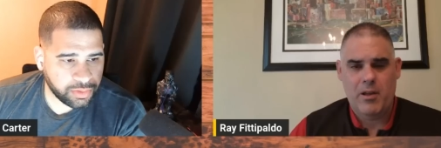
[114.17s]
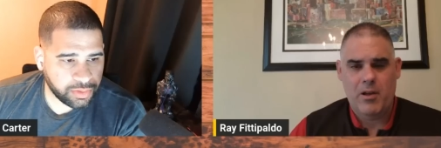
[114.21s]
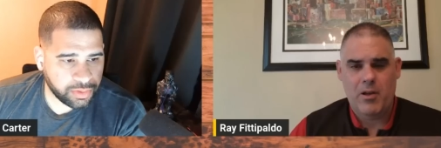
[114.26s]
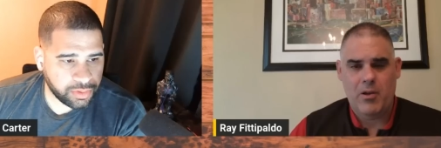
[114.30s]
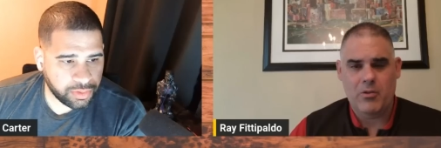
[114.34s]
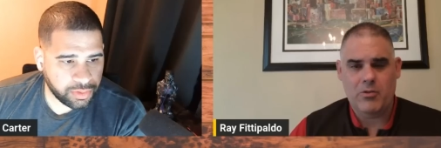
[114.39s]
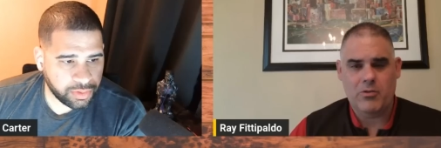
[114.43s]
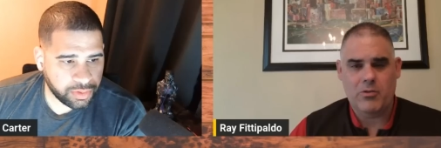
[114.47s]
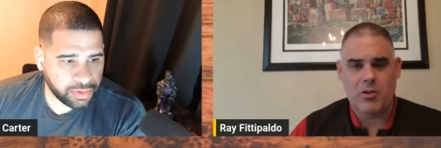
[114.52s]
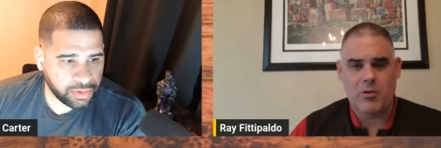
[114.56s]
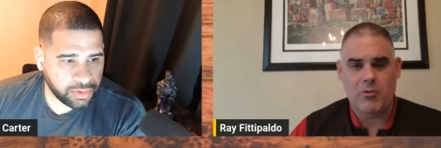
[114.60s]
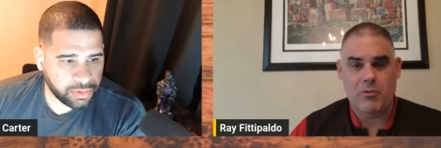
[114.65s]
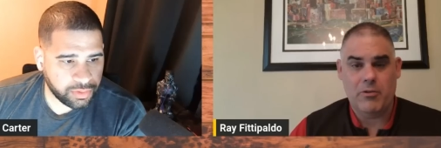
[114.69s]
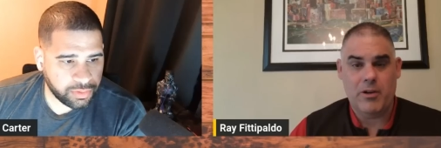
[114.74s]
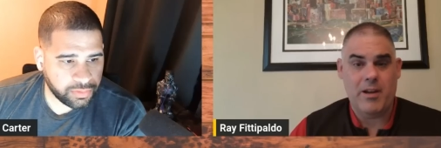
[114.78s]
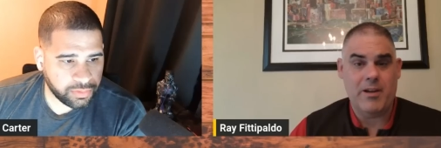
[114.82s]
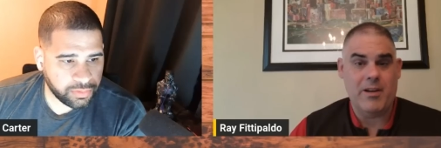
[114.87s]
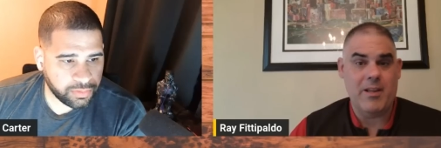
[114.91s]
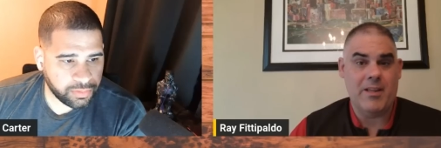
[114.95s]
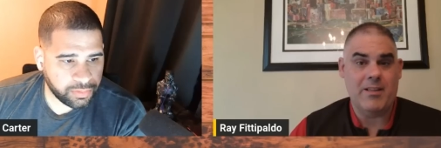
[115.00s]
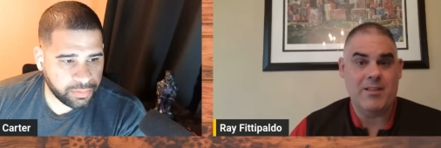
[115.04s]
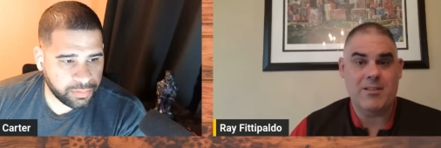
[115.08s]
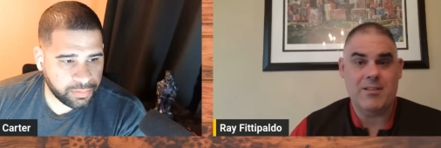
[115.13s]
Speaker 1: Also,
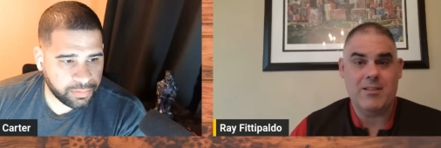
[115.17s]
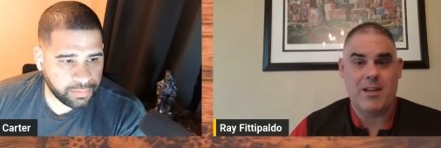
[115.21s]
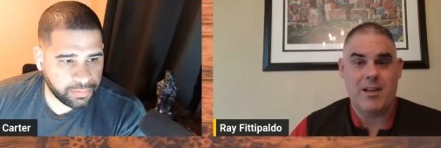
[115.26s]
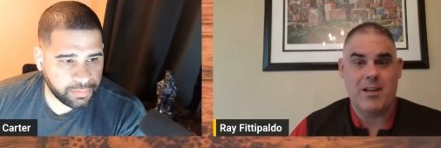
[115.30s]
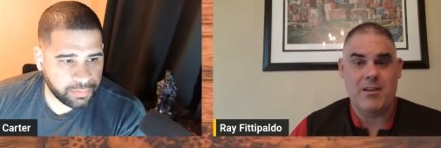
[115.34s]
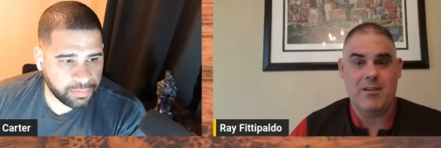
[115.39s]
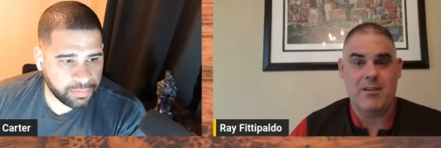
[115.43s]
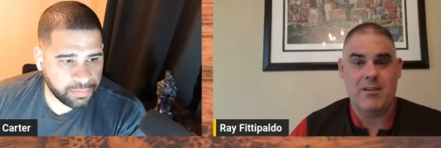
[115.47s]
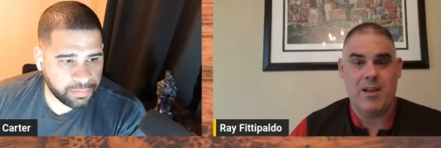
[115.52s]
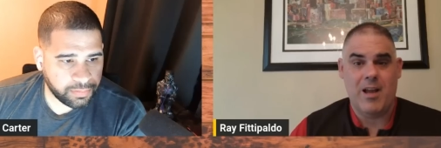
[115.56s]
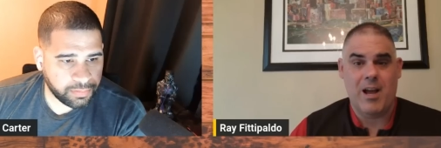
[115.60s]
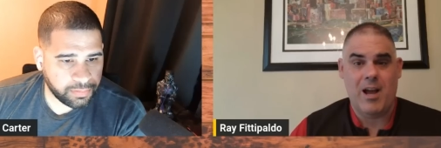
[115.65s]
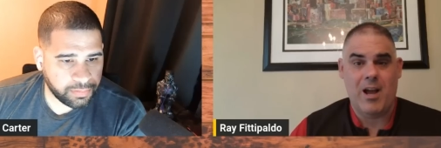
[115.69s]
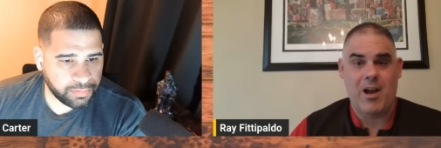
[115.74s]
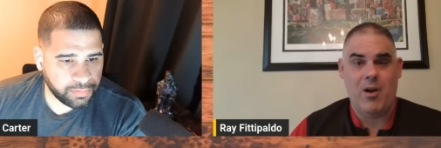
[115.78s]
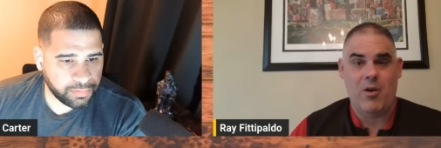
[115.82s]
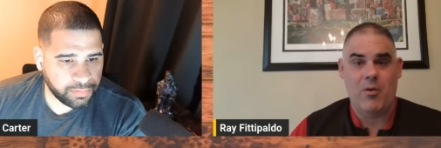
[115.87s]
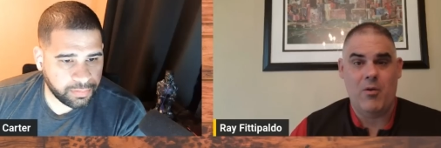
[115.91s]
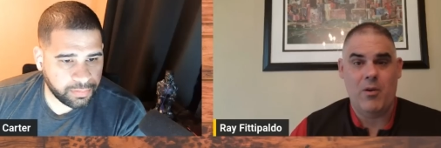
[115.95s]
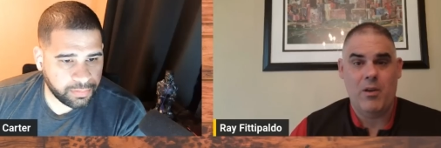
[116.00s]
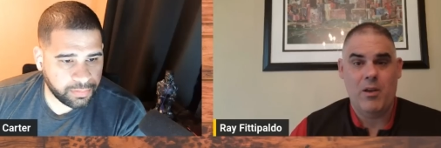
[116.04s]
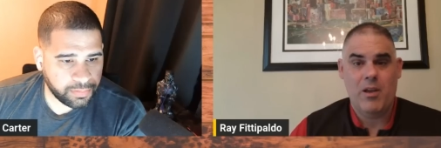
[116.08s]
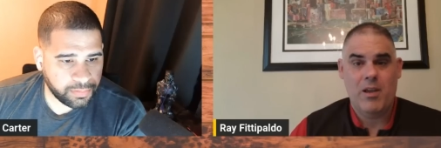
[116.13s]
great insight in
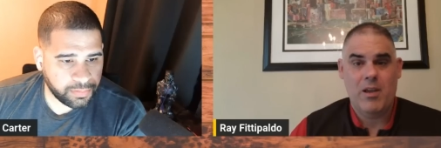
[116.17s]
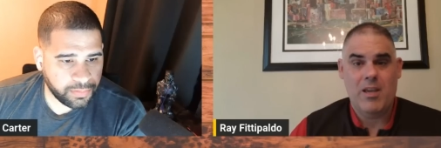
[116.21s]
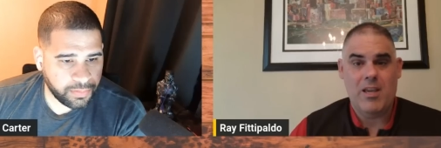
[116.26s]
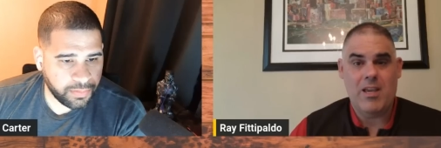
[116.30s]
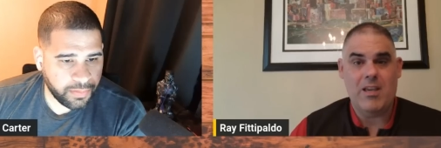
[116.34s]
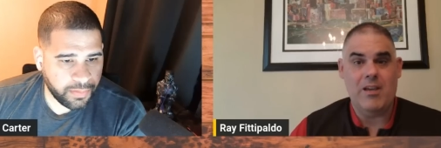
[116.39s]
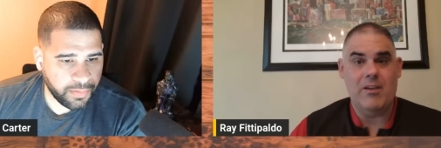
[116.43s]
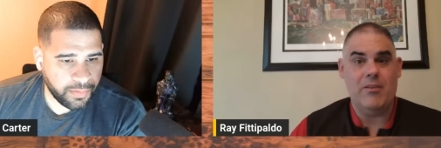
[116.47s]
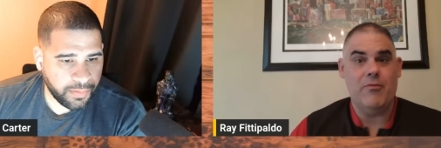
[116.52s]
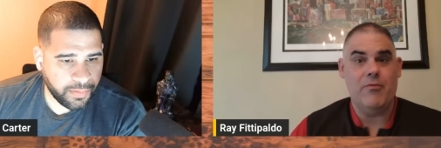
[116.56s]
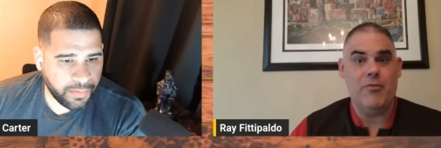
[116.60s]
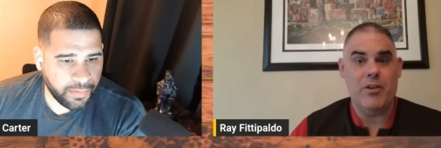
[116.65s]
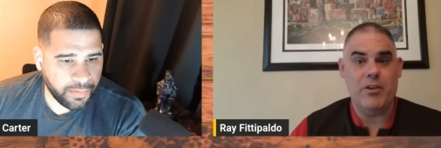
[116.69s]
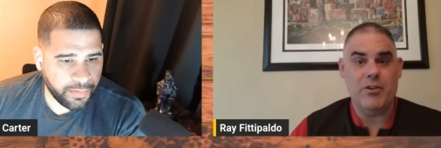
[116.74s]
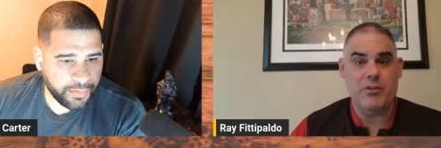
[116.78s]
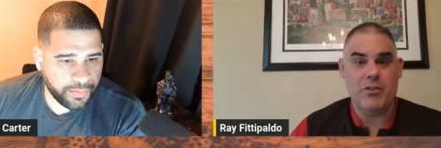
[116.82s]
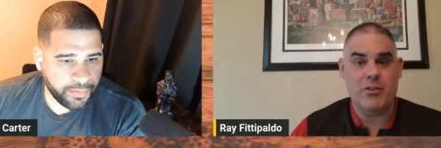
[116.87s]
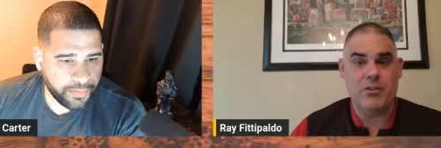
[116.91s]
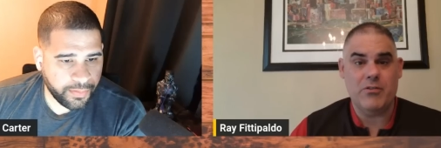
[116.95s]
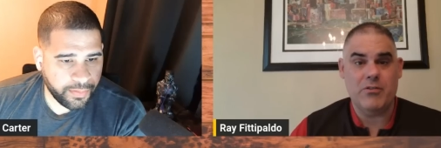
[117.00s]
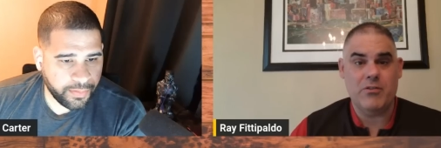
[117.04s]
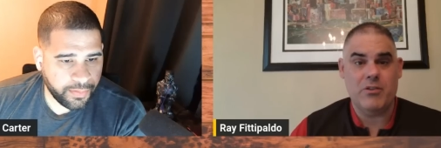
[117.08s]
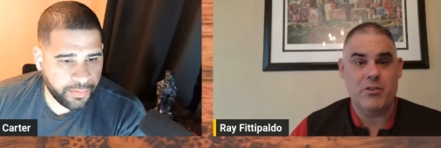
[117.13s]
how he
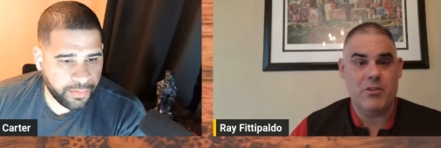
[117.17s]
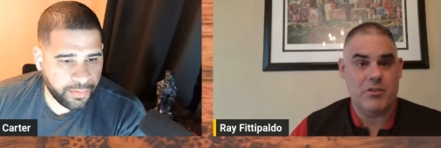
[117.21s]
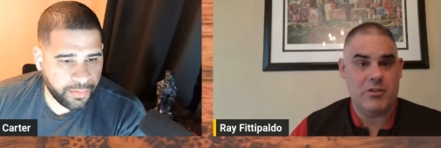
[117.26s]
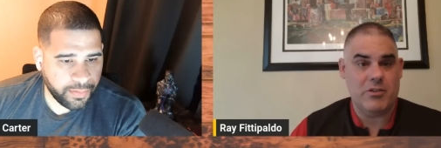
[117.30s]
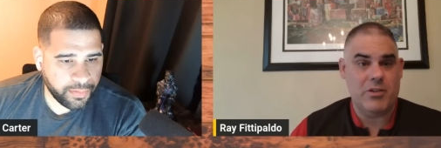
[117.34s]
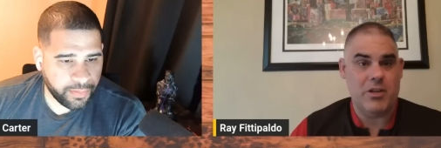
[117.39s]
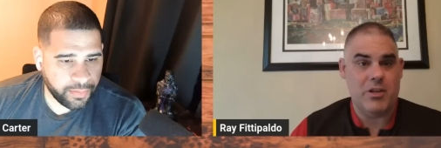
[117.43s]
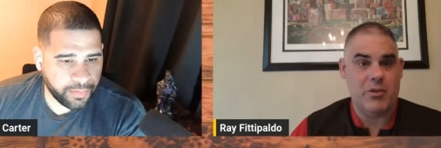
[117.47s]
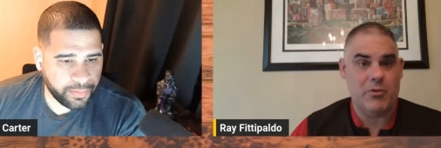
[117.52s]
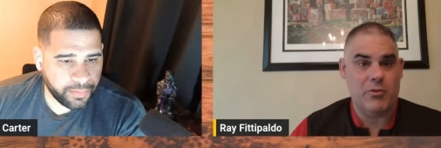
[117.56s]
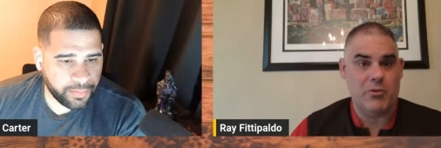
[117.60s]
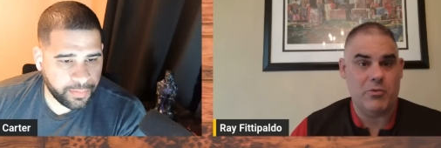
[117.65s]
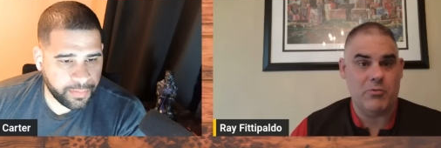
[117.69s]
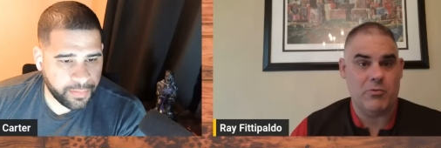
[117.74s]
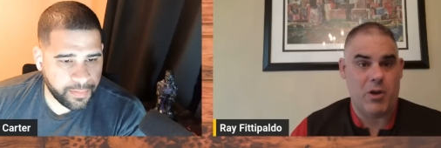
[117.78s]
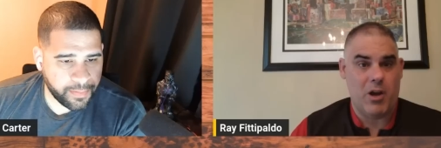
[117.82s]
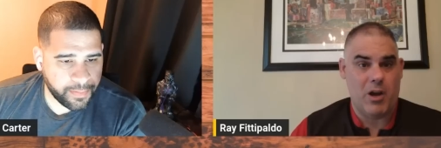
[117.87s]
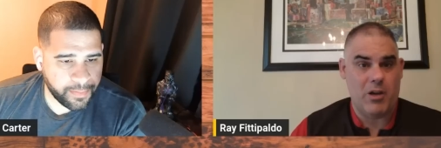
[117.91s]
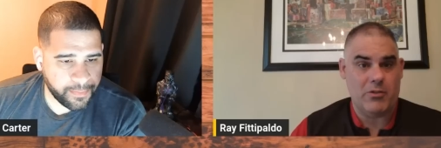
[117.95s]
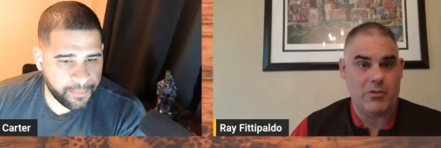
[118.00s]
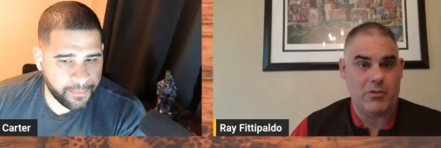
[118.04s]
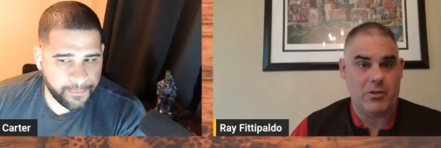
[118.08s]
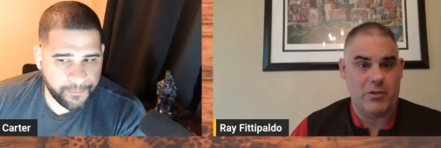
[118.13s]
envisions the Steelers
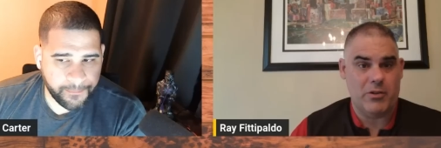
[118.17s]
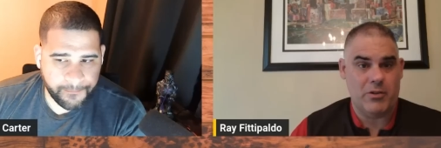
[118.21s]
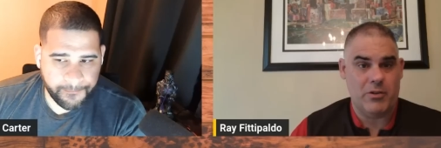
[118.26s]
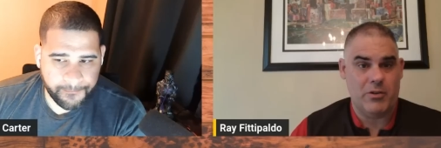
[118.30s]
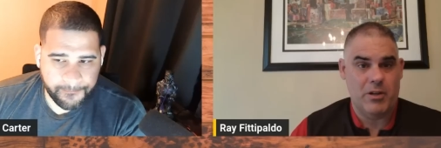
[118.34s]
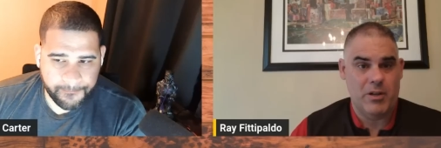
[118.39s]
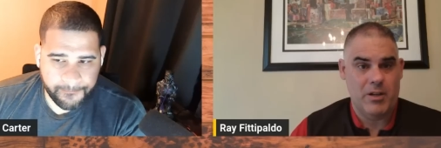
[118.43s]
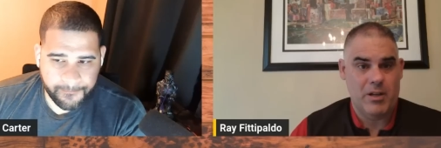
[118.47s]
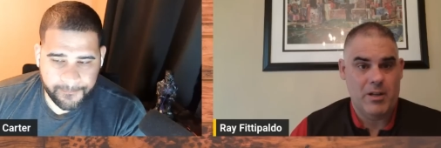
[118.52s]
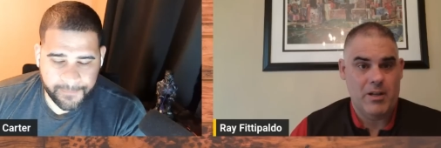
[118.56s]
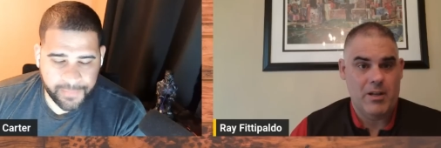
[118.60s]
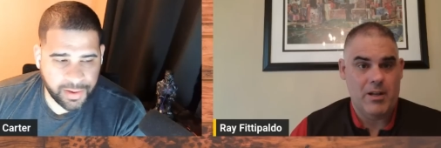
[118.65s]
roster,